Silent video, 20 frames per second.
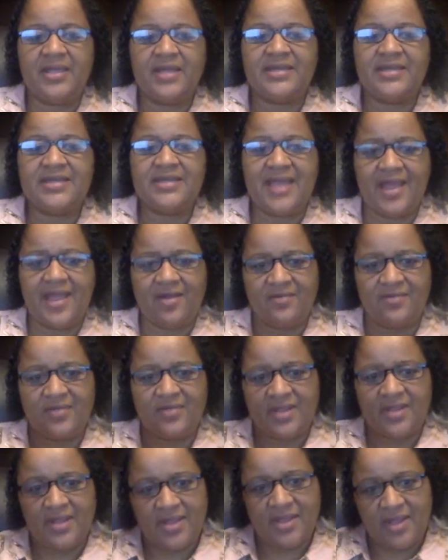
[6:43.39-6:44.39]
Now,
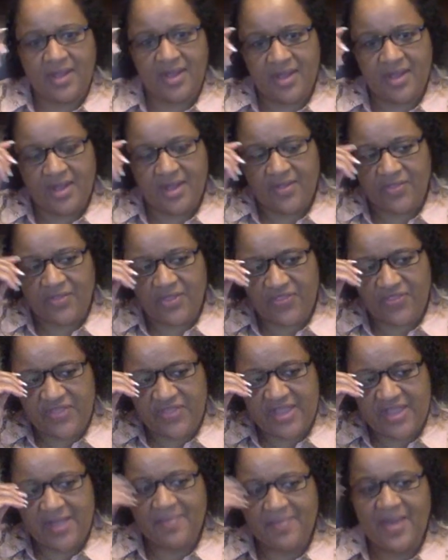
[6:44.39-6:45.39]
the
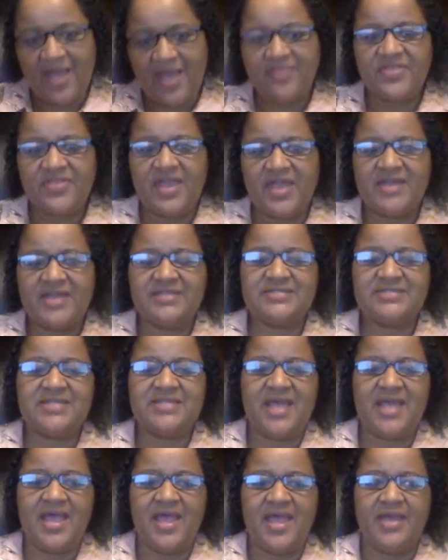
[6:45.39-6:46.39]
thing about that is
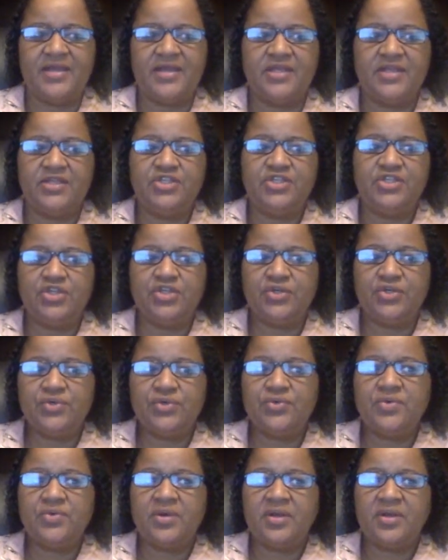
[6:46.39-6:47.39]
that
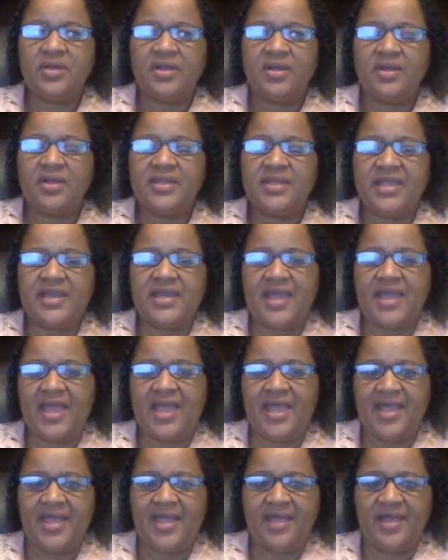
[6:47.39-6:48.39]
you can
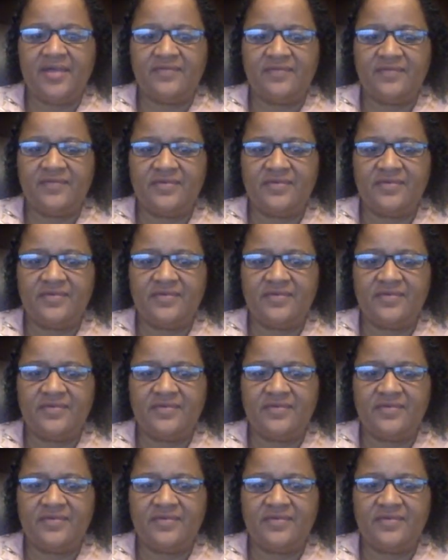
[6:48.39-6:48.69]
have